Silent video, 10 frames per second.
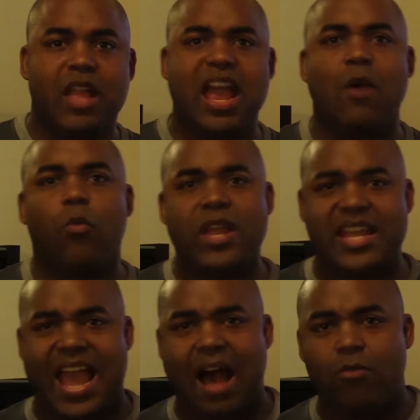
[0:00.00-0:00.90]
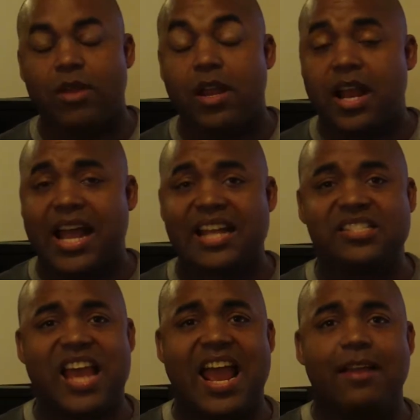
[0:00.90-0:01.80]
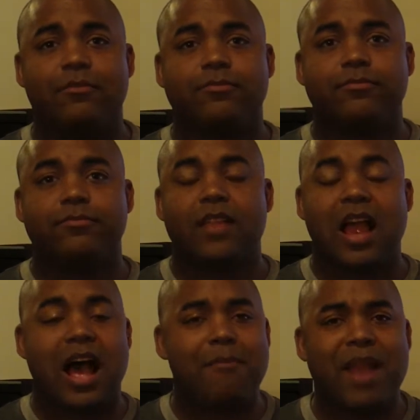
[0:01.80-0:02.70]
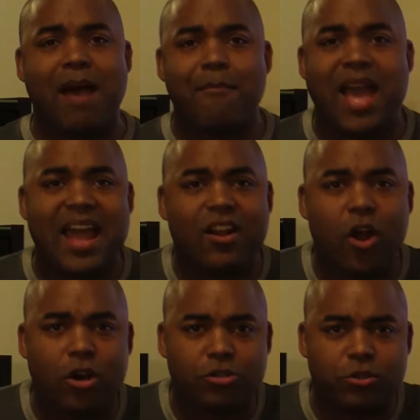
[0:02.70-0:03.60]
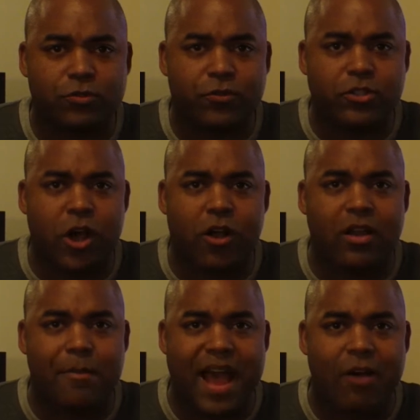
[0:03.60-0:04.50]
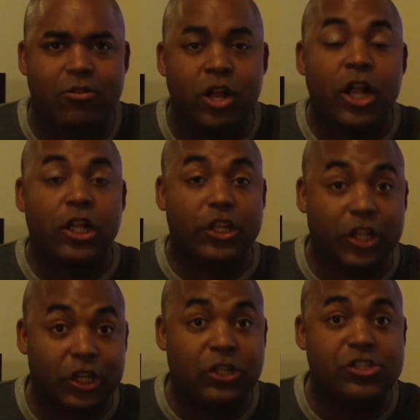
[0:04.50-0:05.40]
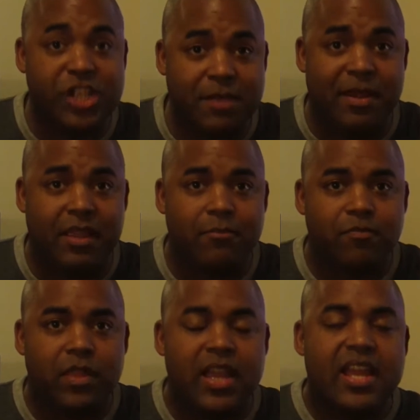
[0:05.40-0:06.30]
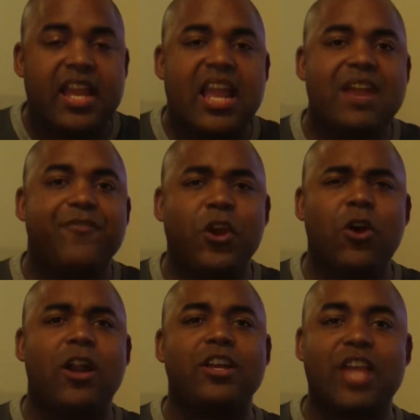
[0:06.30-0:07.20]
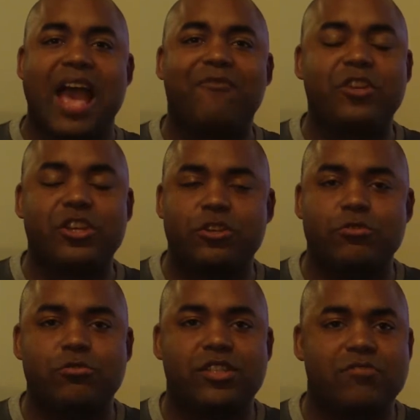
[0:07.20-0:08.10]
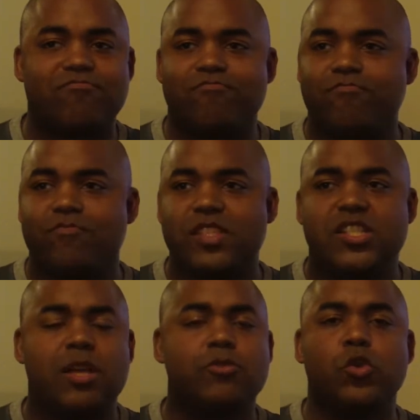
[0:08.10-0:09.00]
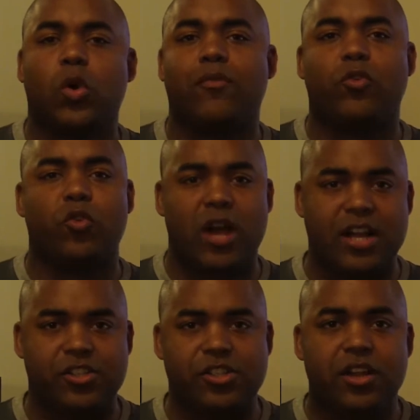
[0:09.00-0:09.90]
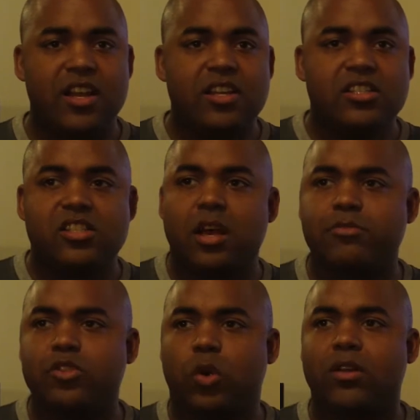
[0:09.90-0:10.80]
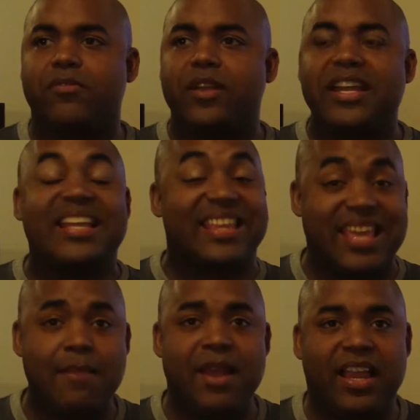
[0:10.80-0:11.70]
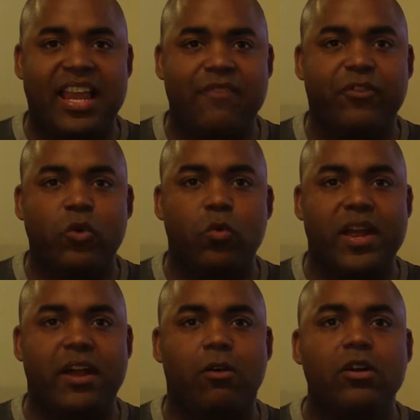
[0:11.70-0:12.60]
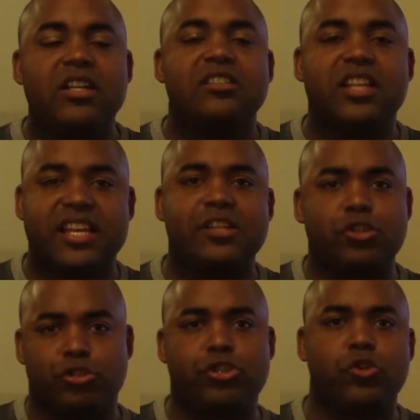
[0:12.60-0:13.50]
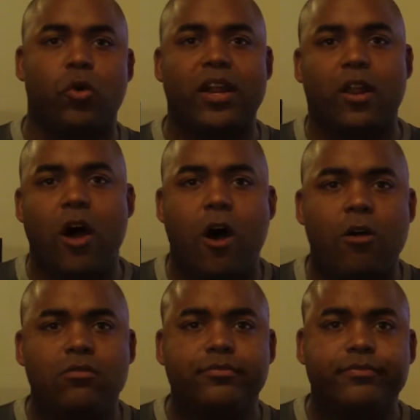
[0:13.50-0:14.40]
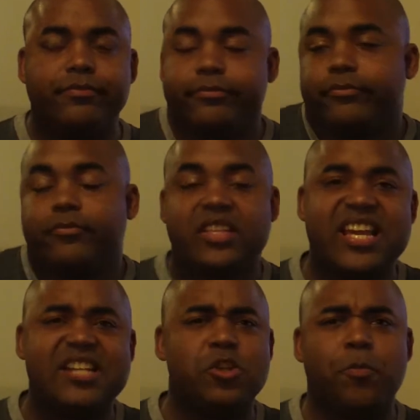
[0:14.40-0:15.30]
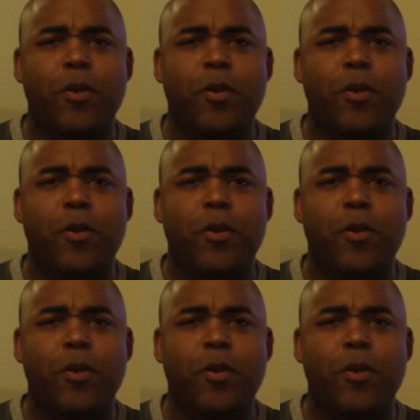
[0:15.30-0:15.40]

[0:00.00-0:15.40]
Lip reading: and week out. And I gotta say, I'm not mad at R-Truth for talking about Lil Jimmy. If you're gonna have to use some sort of crutch some sort of gimmick, if you will, to get your story along, kids are